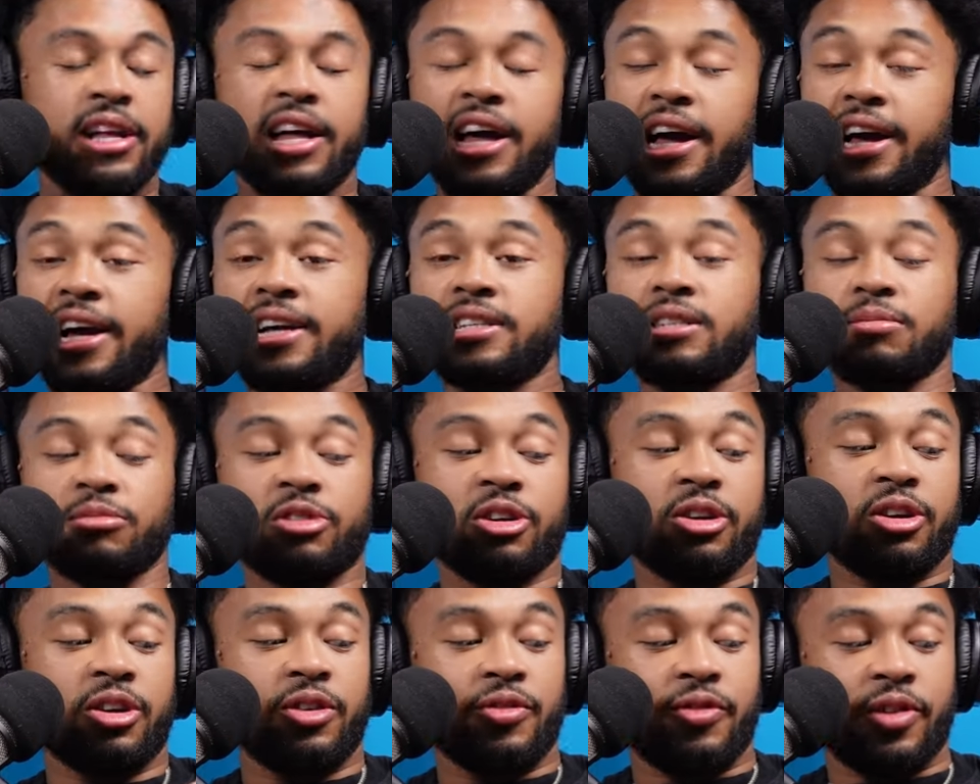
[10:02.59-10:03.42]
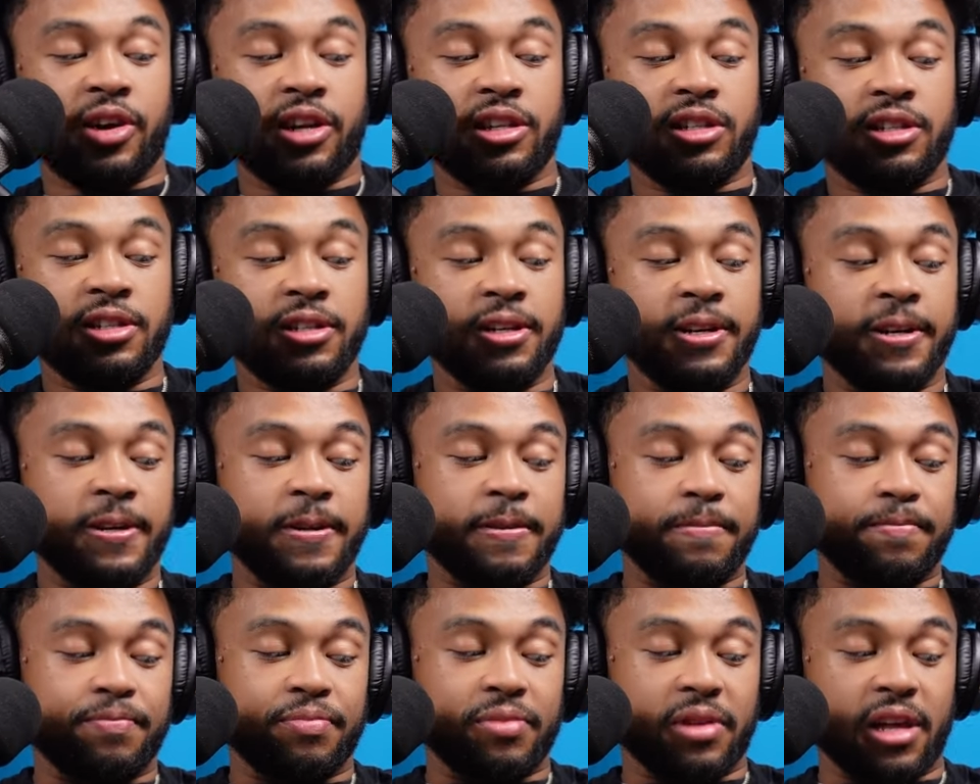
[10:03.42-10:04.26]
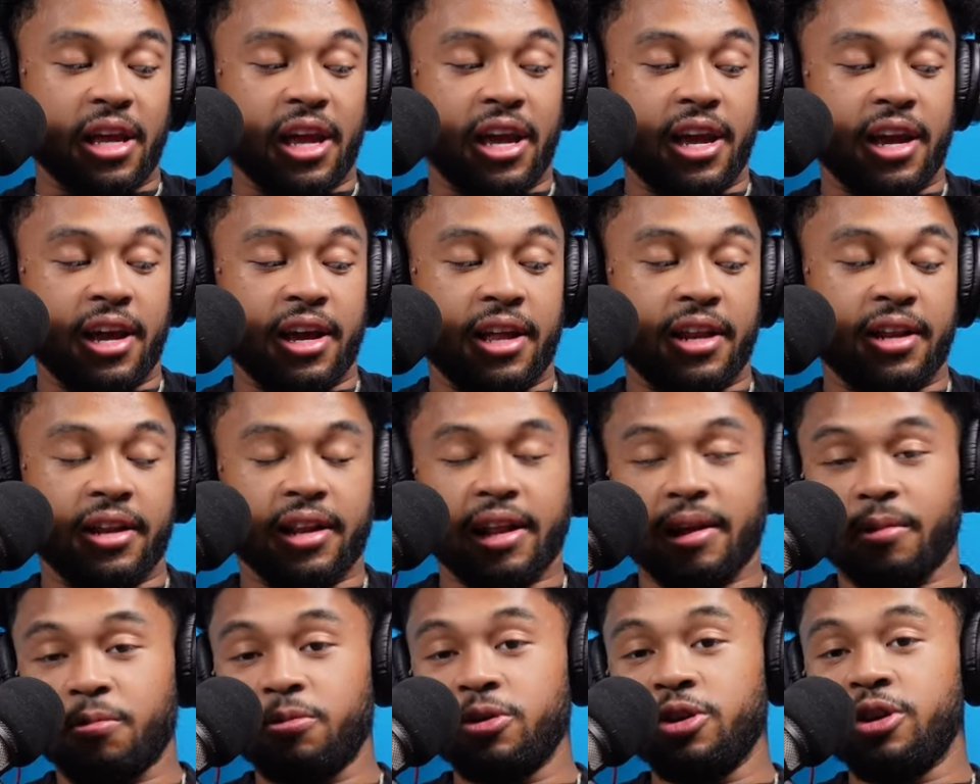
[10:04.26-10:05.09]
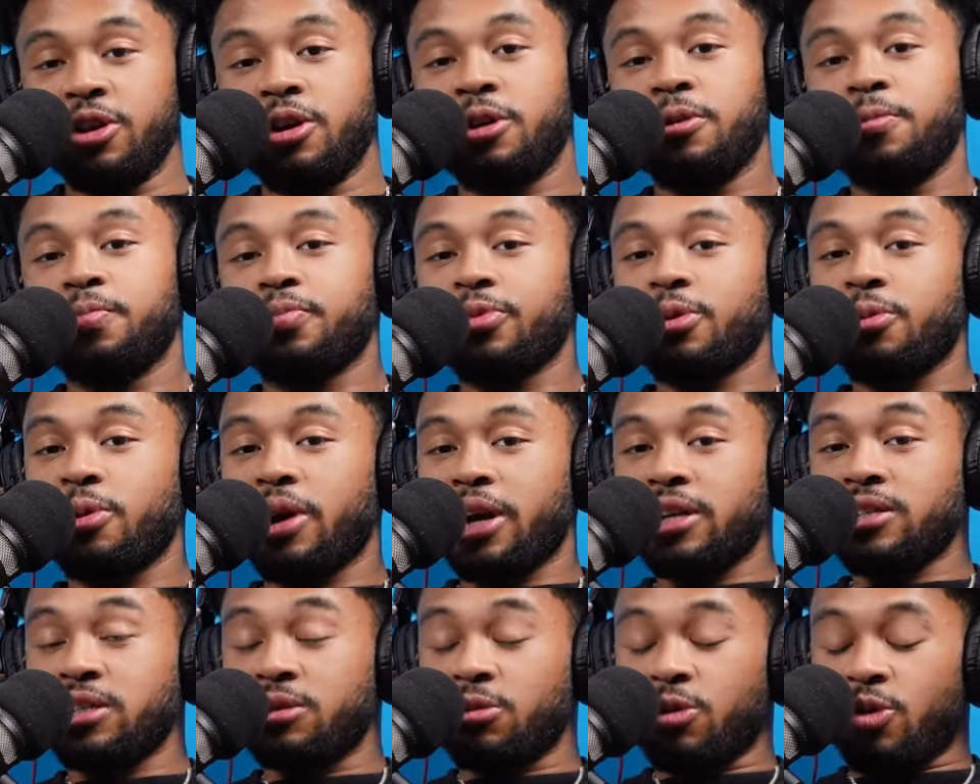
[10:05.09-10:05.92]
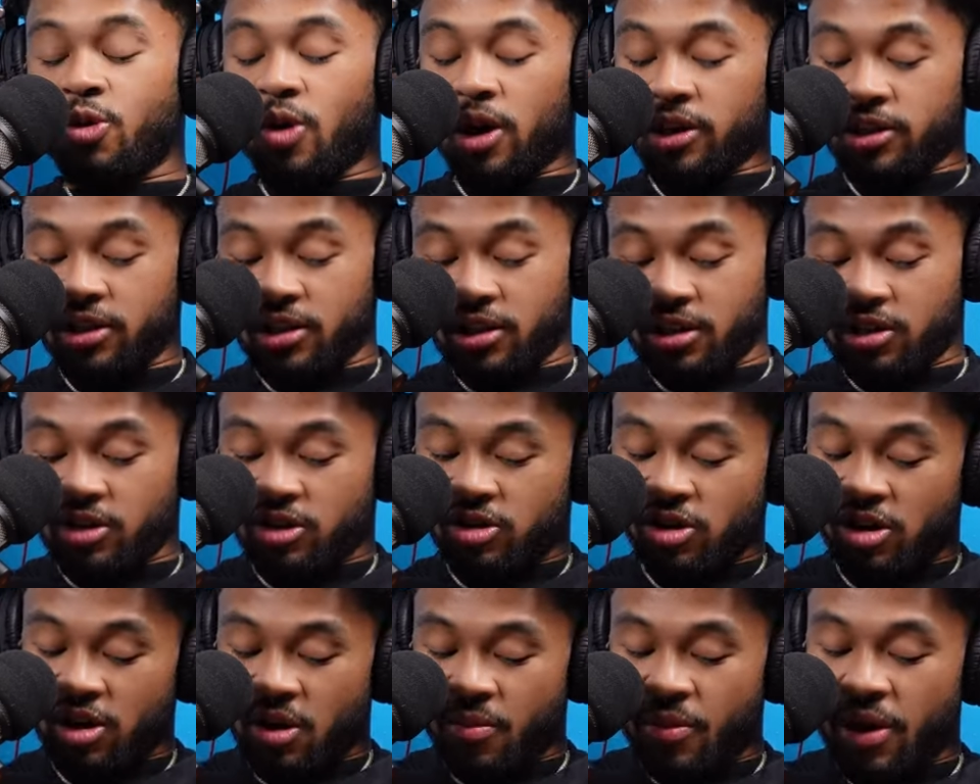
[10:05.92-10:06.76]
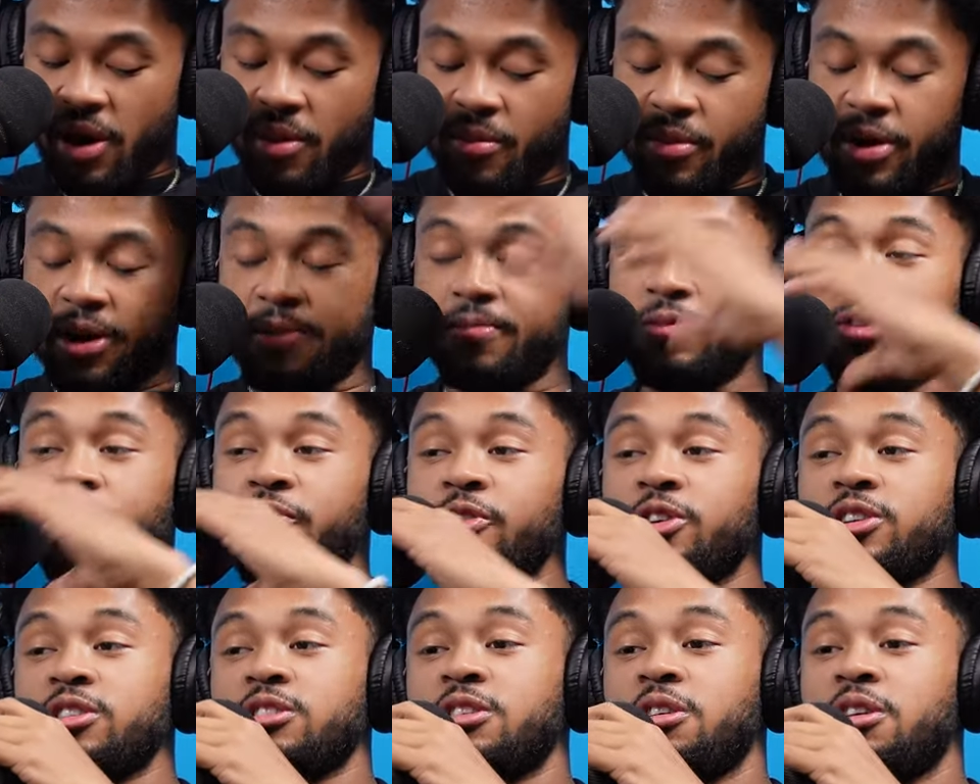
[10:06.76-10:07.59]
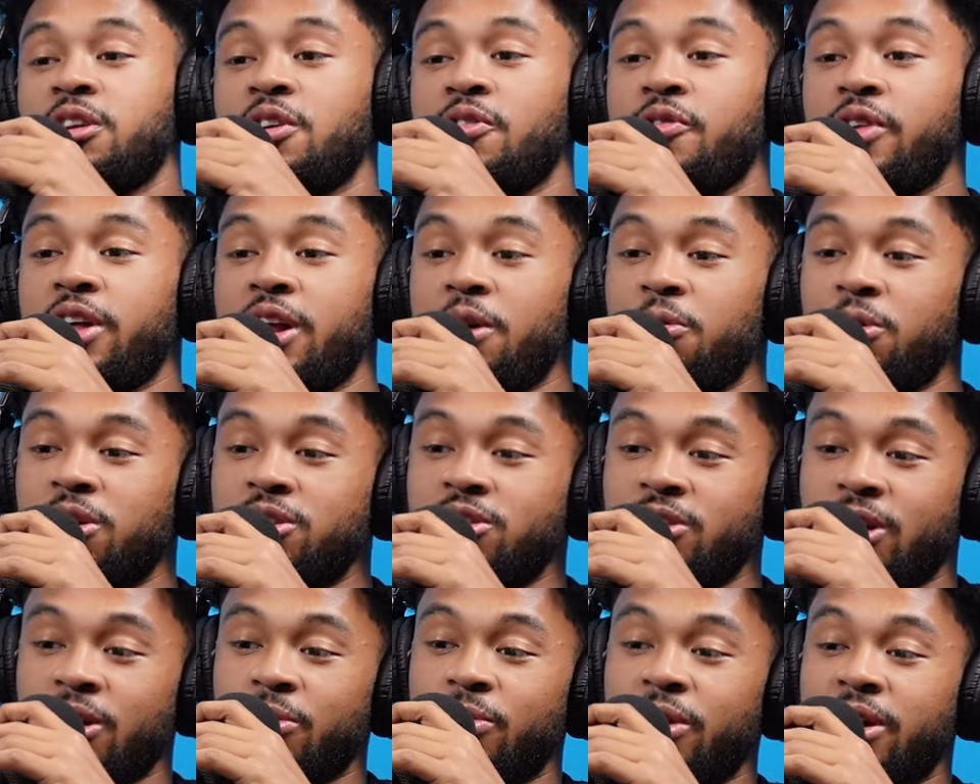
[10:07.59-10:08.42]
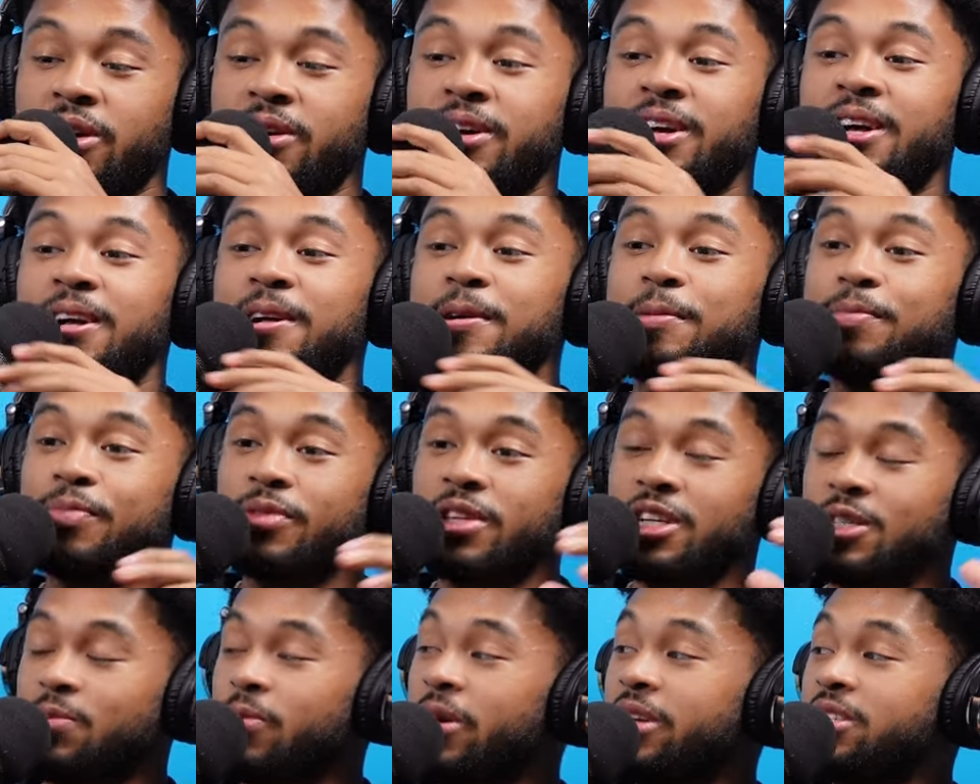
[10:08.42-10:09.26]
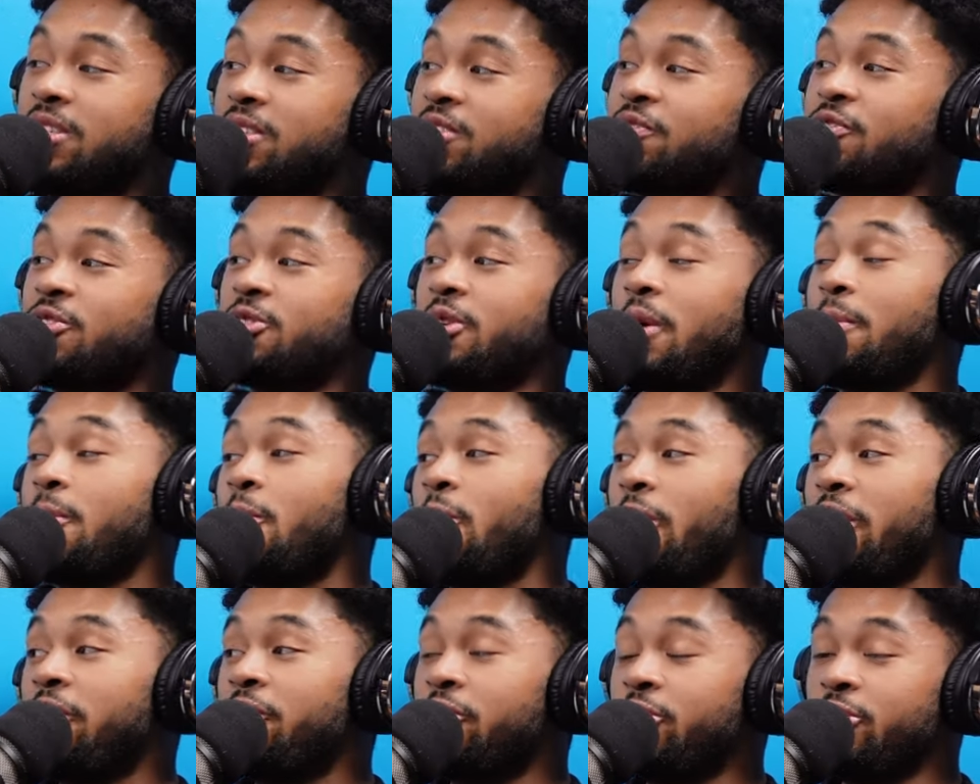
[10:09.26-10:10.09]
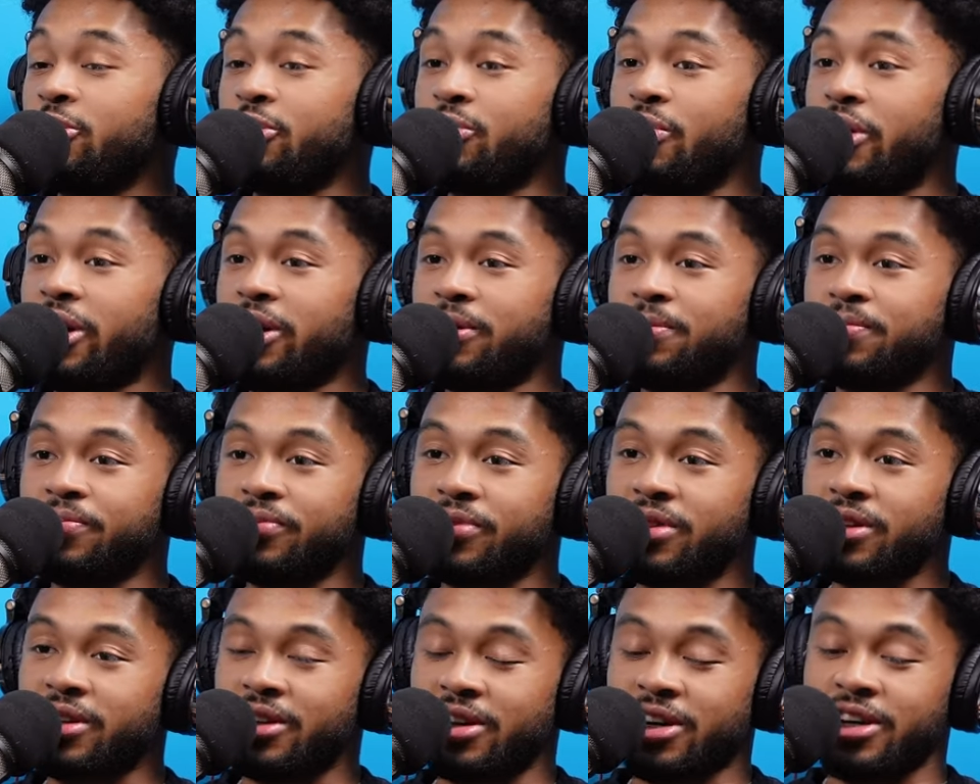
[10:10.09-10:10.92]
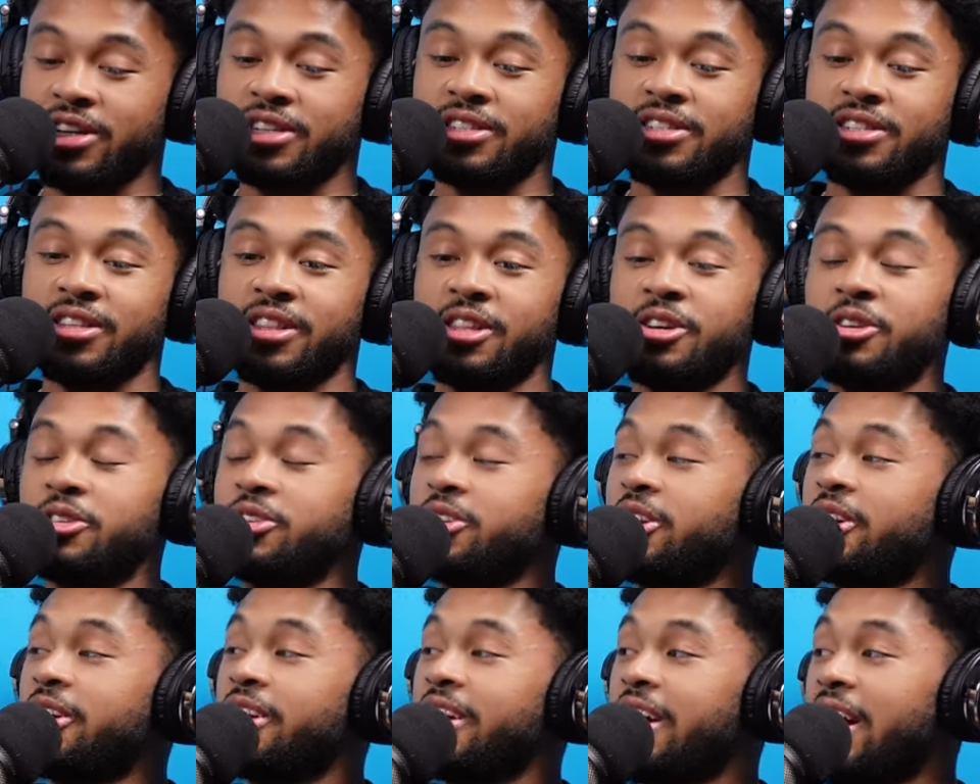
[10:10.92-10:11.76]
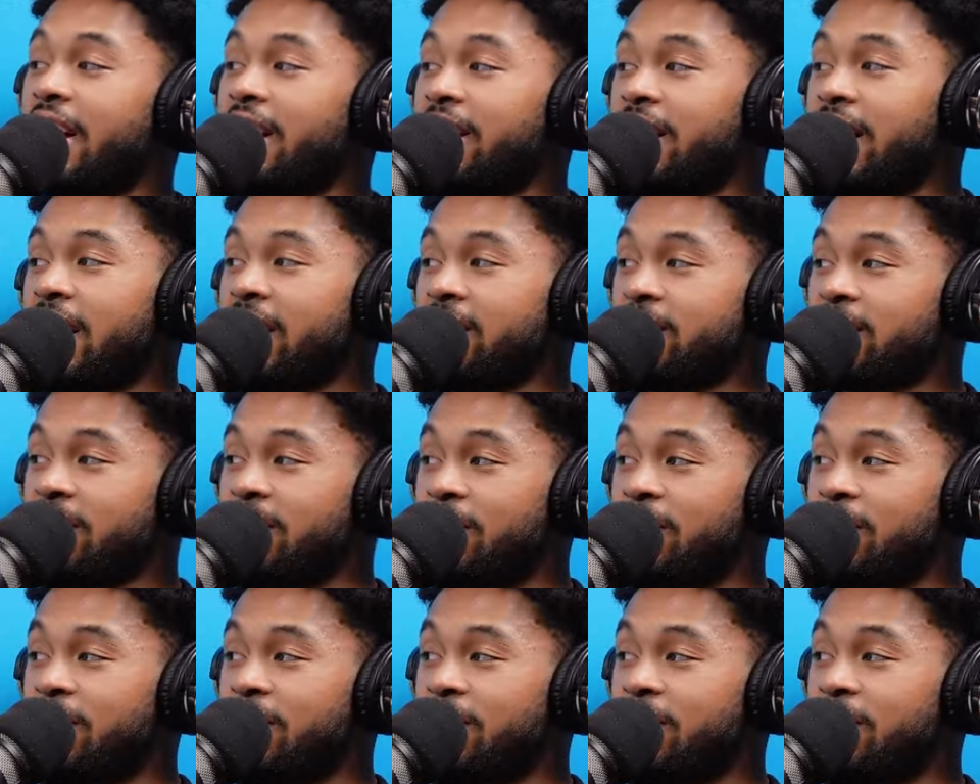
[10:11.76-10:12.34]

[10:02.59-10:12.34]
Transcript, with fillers: I got some current events, and, you know, we got some questions to talk about. But the first current event I want to talk about, especially for you, I've been waiting for you, bro, because Lil Durk got locked